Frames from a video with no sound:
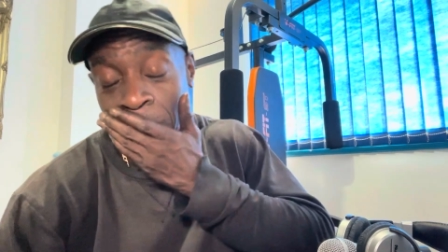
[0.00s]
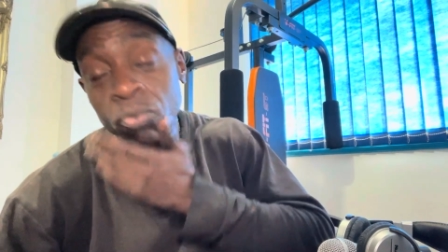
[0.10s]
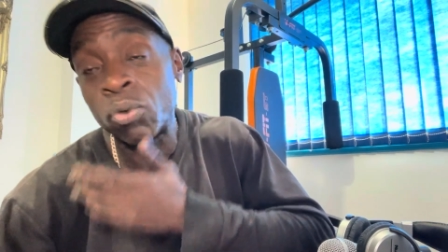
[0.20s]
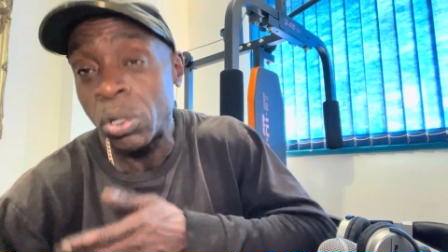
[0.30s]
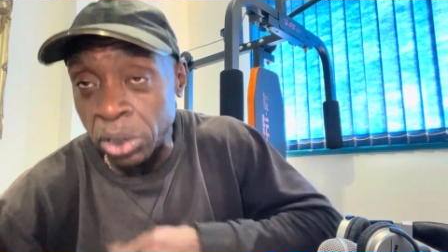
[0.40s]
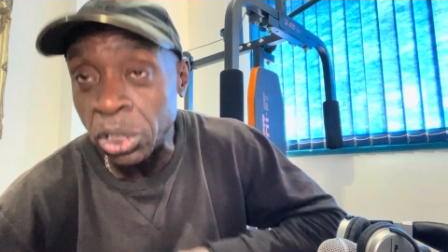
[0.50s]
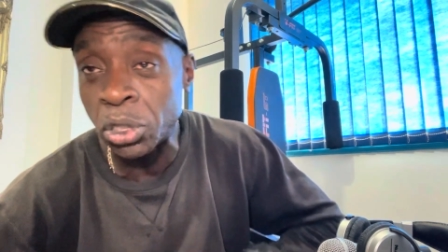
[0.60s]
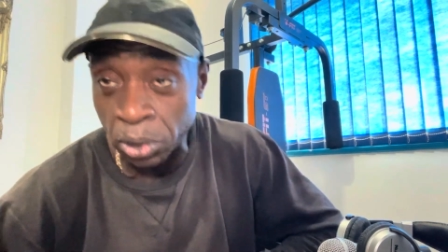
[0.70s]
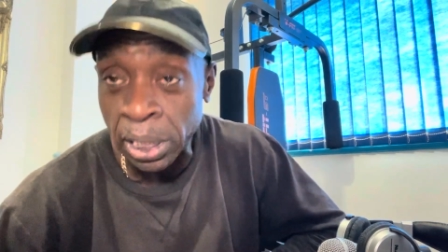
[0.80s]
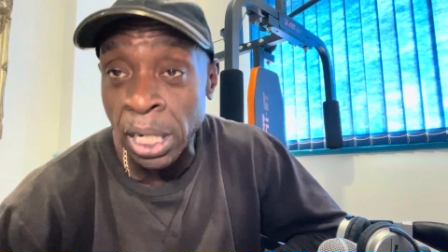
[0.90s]
Rudy
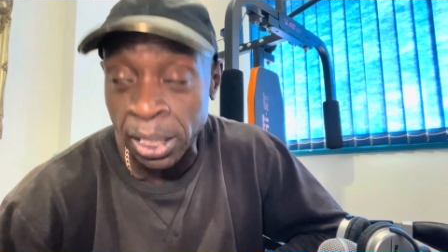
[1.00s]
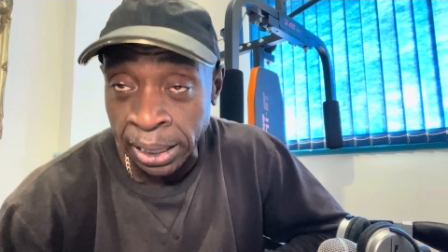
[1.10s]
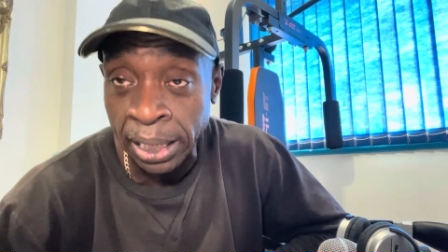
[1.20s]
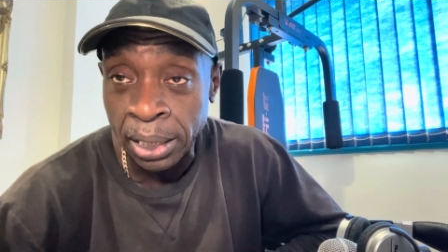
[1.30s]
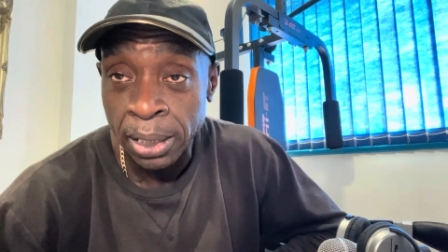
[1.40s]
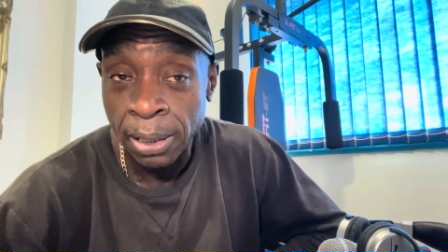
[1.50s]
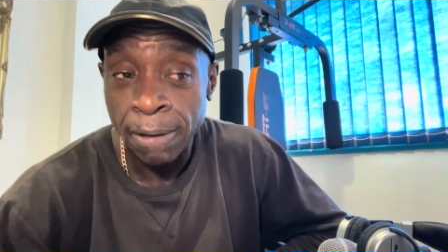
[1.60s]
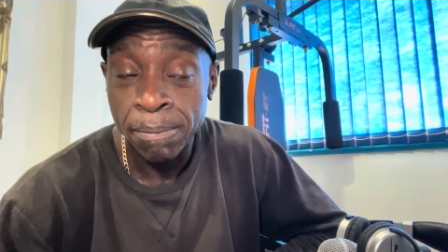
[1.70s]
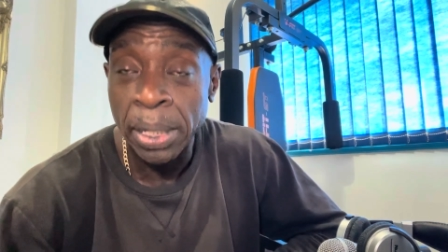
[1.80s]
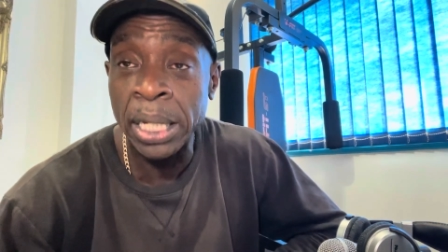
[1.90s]
Giuliani
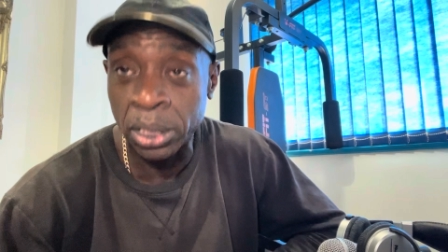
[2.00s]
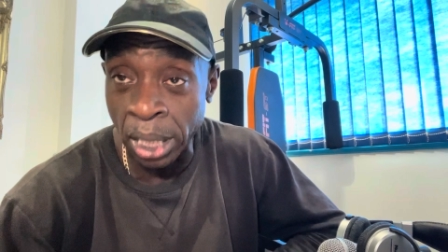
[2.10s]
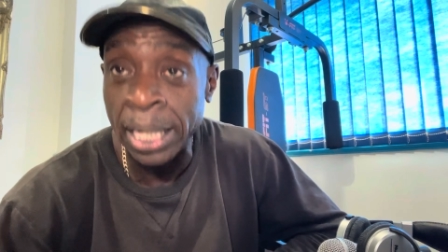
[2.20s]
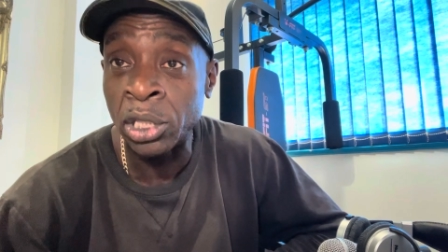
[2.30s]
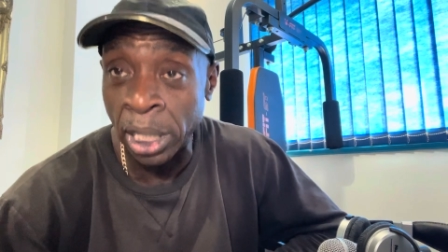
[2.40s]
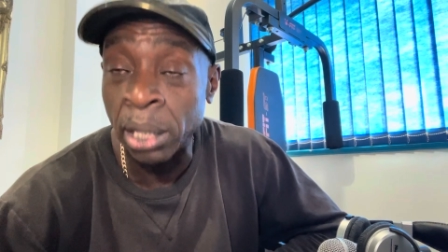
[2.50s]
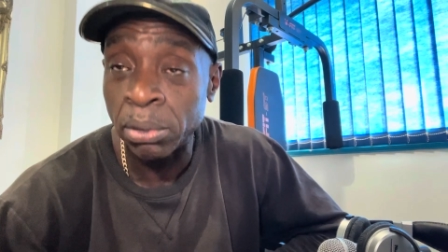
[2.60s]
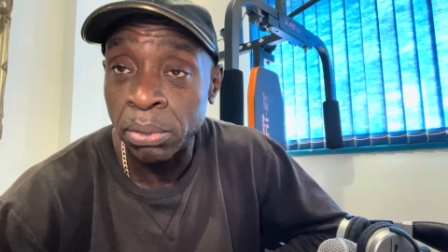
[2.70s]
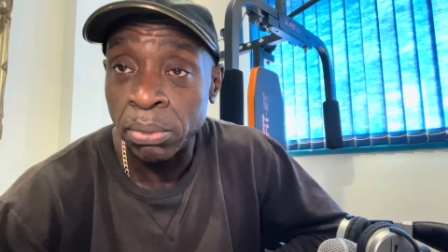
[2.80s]
is going to jail.